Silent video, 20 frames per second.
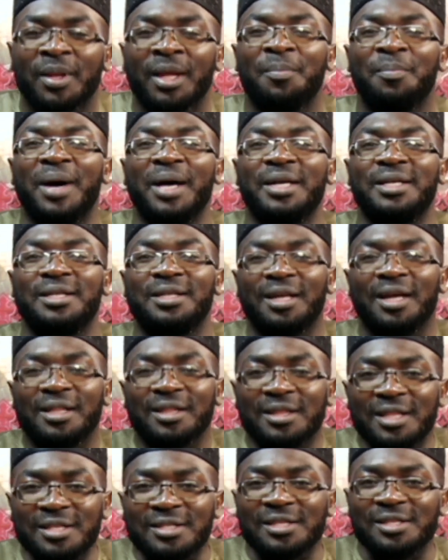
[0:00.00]
But
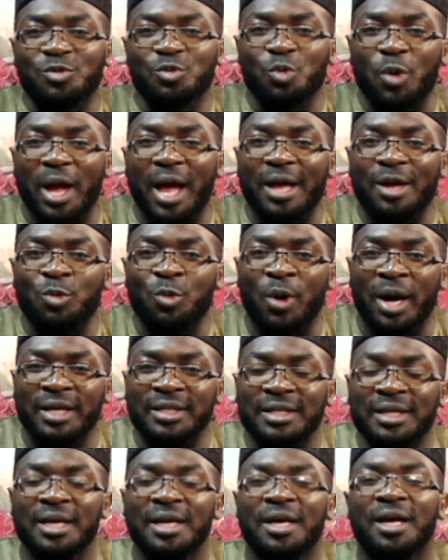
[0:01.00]
this is where I
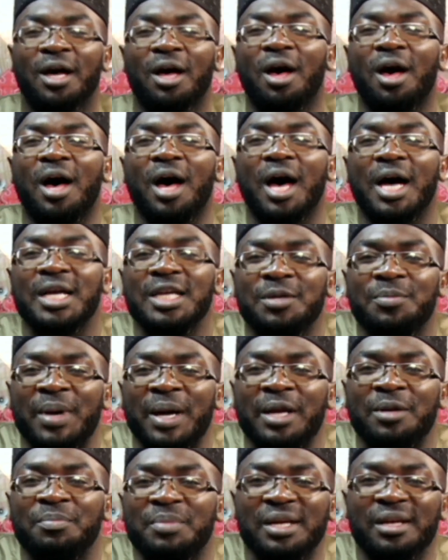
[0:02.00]
want.
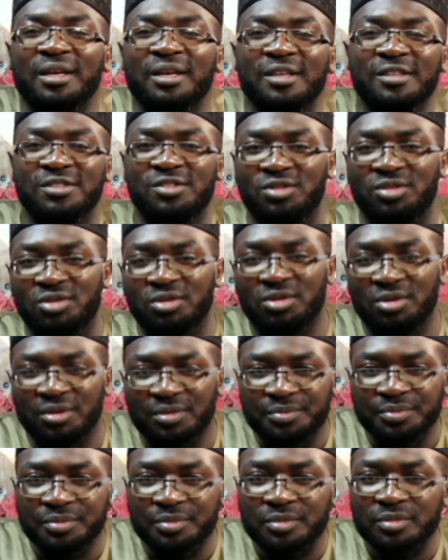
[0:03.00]
Bil Qist.
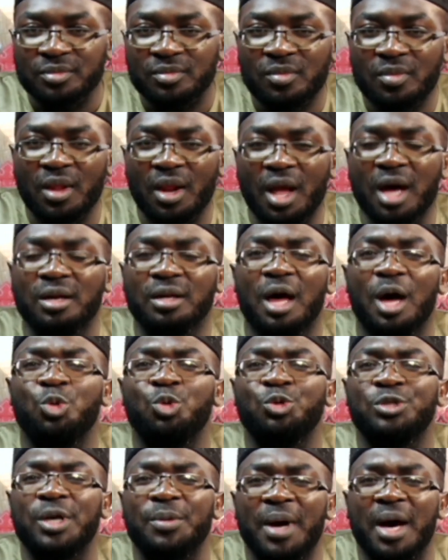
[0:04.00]

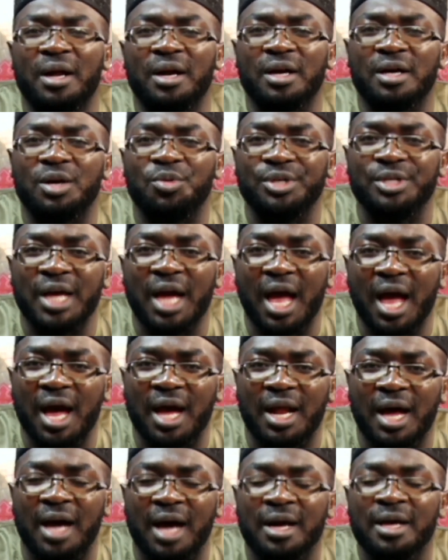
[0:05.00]
Allah tabaraka wa
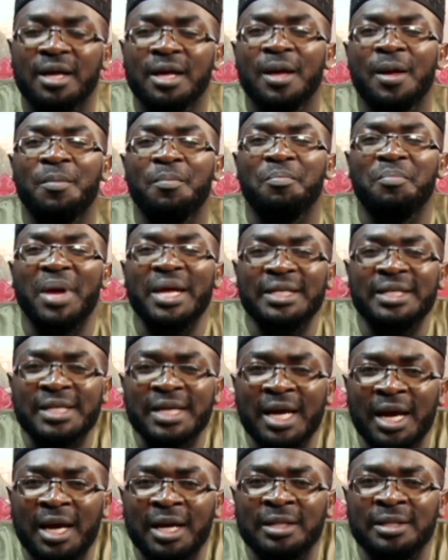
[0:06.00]
ta'ala
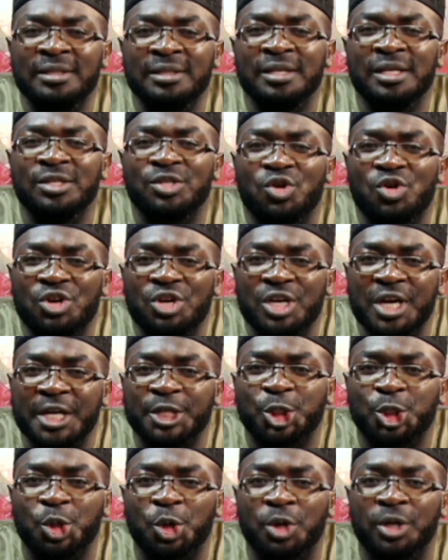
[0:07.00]
maintains his
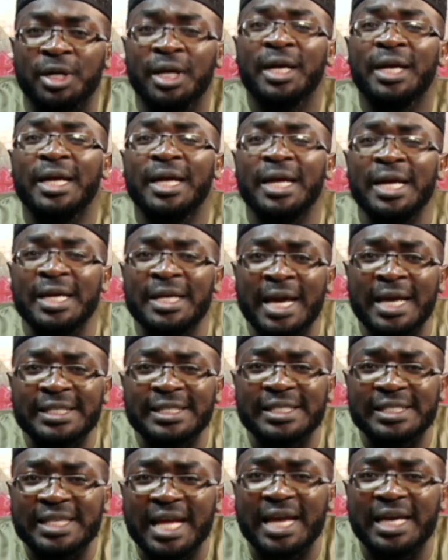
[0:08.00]
creation in a
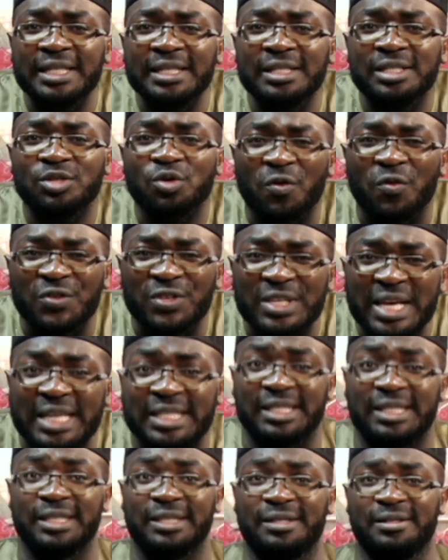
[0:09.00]
state of
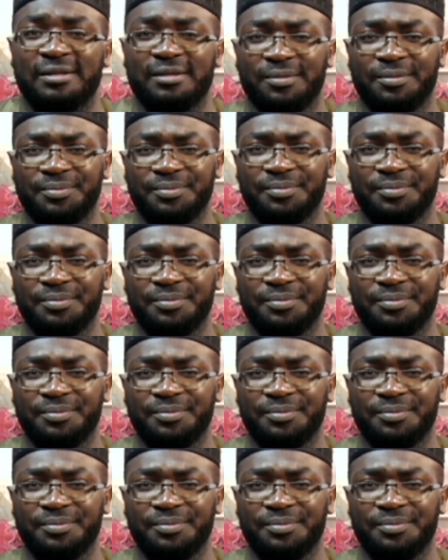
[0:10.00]
justice.